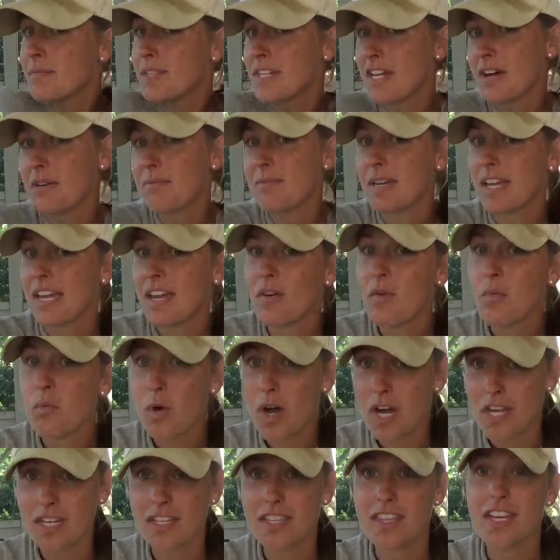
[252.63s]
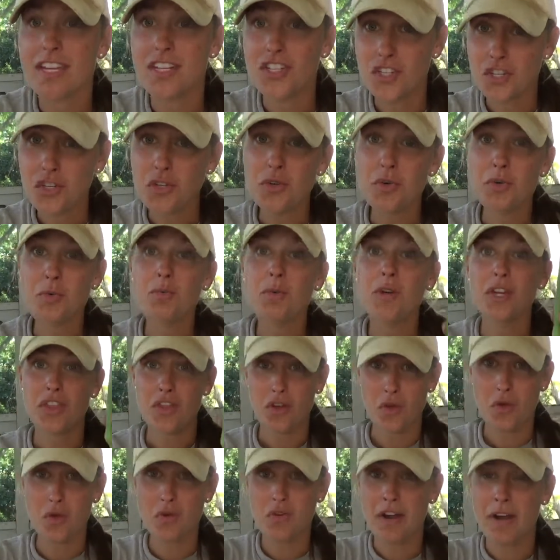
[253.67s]
tell me what they do with
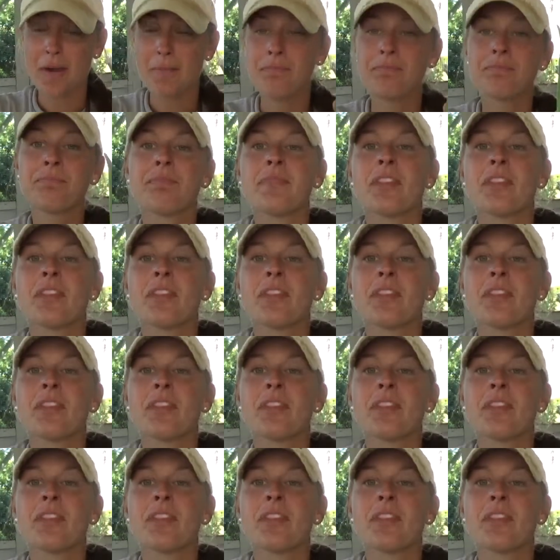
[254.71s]
okra.